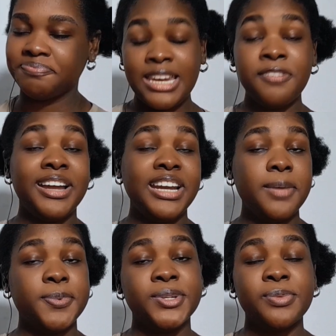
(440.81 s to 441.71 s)
In the final
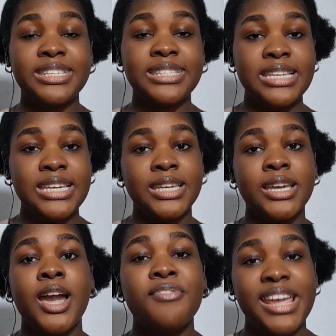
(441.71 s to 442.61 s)
episode, we see
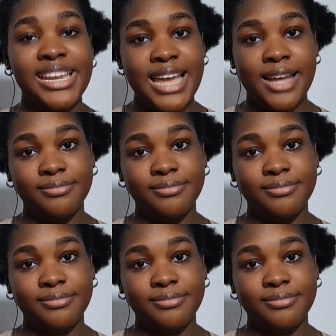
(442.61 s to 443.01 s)
Rhaena